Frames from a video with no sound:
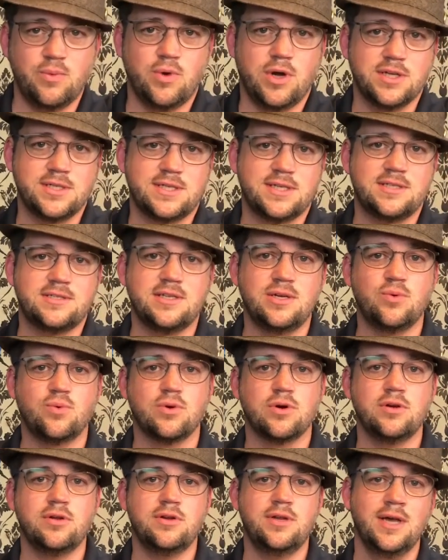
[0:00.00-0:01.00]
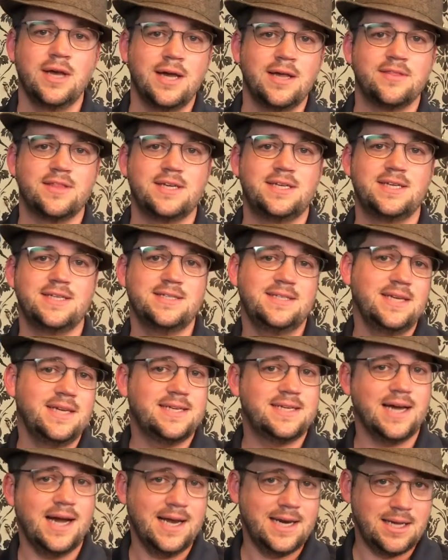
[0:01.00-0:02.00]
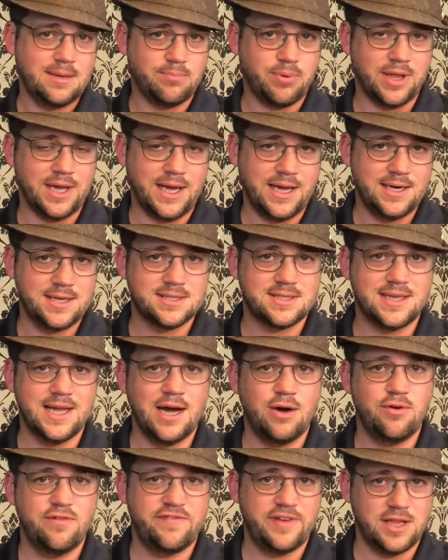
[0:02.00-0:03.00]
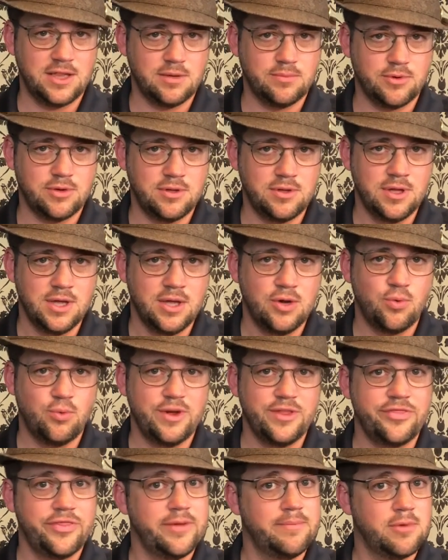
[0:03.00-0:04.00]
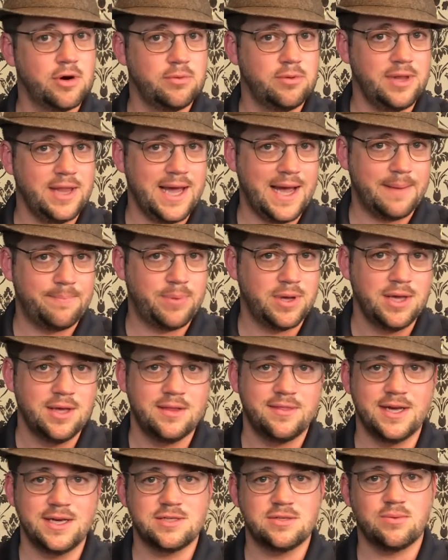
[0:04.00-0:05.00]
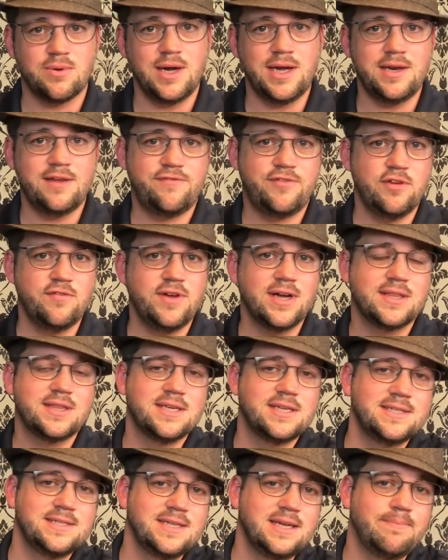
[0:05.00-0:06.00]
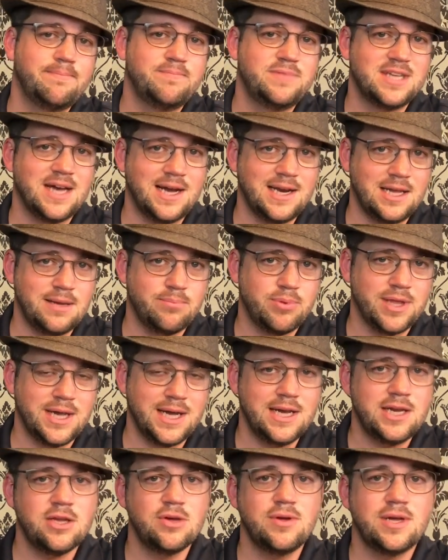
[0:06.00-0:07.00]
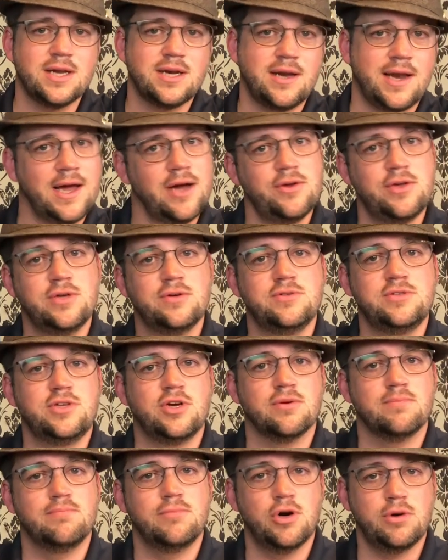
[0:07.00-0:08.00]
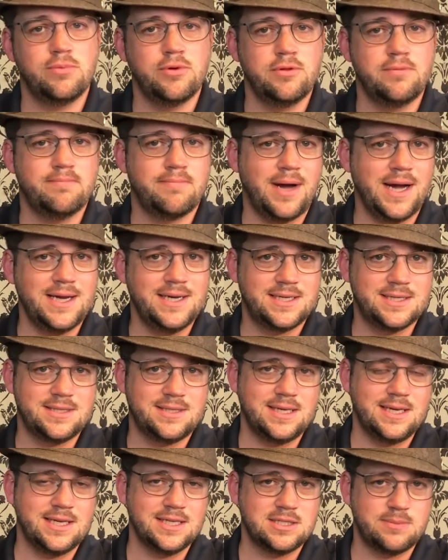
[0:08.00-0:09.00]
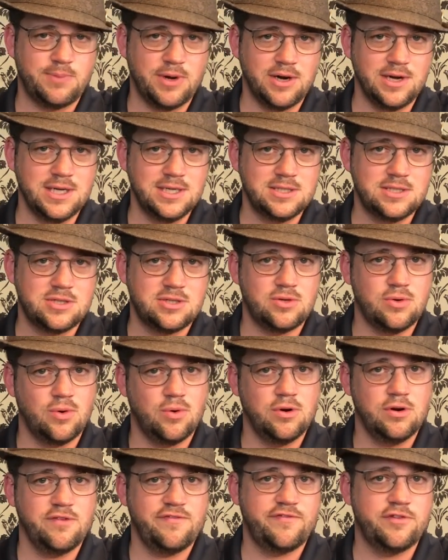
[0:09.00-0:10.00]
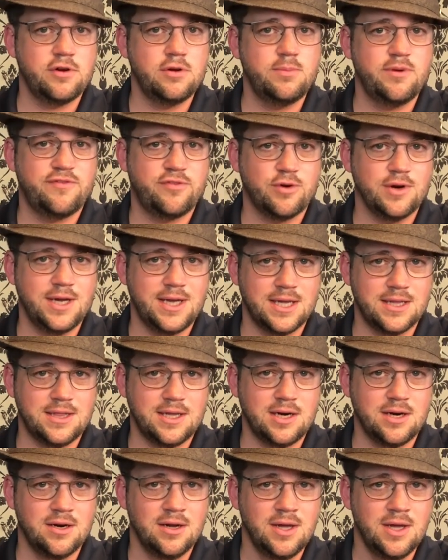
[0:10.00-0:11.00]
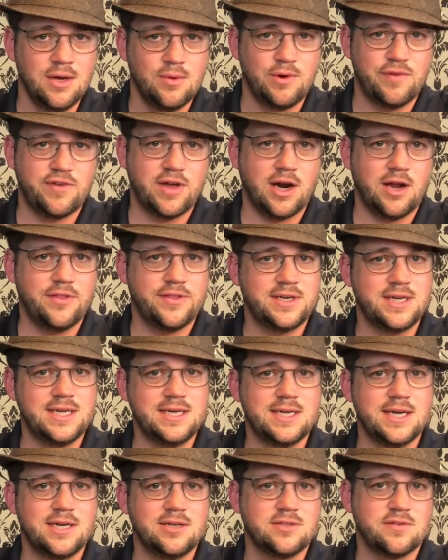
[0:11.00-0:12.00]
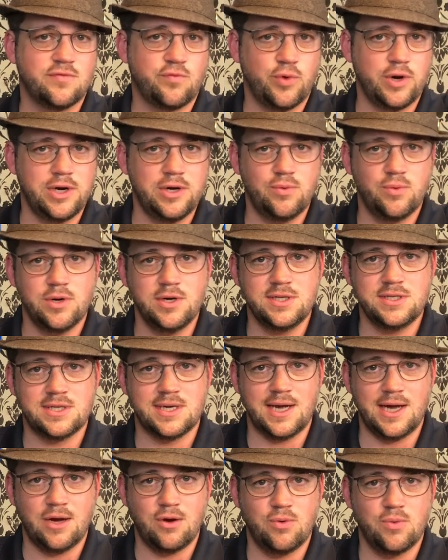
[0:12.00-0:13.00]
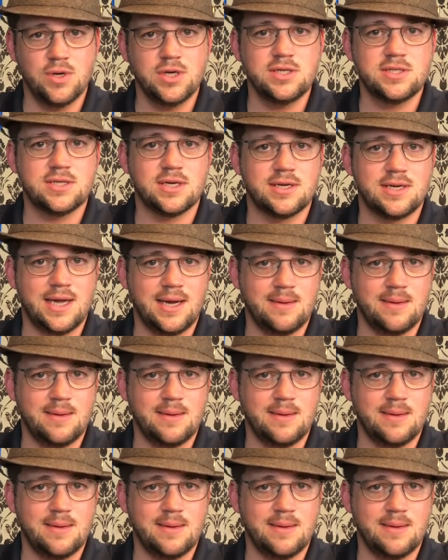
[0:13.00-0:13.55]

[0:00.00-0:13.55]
at Walt Disney World, the Disney Dining Plan is now available with the mobile app. That's right, if you've got the Disney Dining Plan, you can now use your mobile My Disney experience to order food before you get there. We've got all the details of what it works and how it works on